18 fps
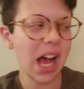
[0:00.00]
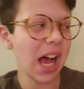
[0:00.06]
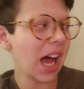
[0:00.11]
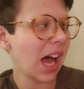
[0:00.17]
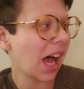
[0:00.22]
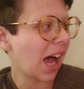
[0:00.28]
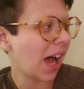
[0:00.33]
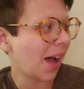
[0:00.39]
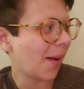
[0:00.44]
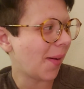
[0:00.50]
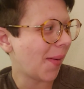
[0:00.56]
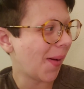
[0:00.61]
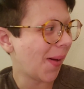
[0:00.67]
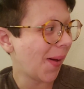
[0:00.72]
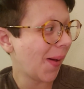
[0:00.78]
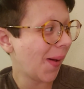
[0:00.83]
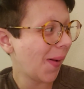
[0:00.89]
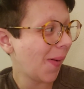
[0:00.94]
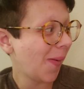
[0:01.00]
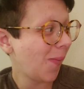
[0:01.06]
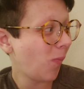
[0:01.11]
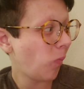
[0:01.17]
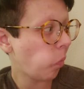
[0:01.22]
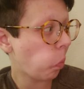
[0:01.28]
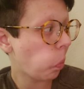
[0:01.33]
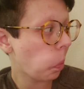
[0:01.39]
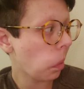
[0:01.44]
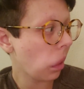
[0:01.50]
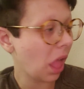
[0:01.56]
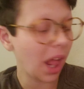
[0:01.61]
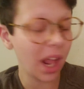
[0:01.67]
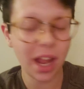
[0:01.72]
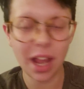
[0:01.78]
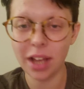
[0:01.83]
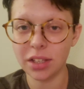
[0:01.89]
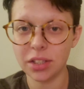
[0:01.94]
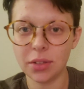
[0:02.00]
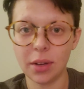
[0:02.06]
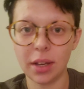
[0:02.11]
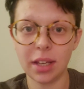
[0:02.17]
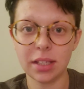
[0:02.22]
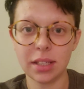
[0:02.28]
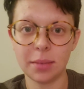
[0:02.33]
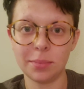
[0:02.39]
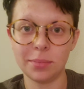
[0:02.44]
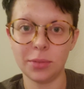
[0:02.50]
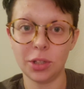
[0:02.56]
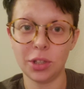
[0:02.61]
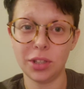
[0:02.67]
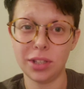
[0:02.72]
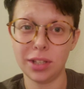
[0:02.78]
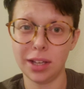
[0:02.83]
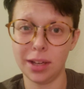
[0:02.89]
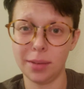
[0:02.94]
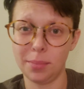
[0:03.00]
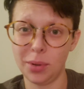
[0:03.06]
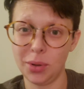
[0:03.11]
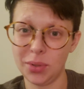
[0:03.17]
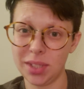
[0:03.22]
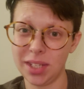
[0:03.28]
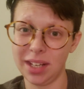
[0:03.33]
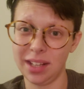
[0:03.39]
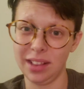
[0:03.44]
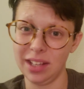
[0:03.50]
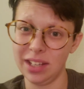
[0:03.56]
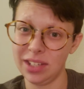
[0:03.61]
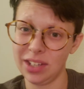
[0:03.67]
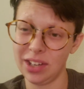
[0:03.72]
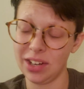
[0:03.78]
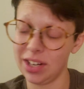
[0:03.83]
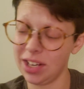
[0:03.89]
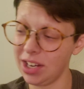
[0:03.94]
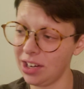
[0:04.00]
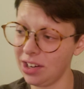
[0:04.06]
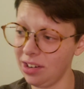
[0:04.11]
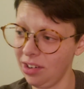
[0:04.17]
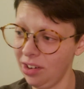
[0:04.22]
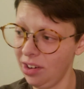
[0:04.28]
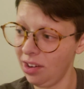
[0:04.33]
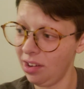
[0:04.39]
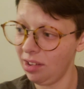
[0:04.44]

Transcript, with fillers: Uh, yeah, so I guess I'm just uh, posting this on here